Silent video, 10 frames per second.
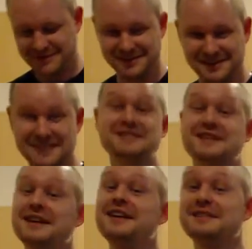Yeah,
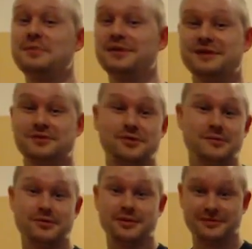it's a bit of a
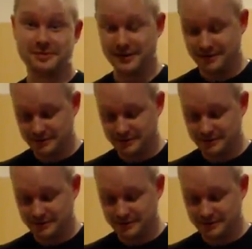cerebral one for you.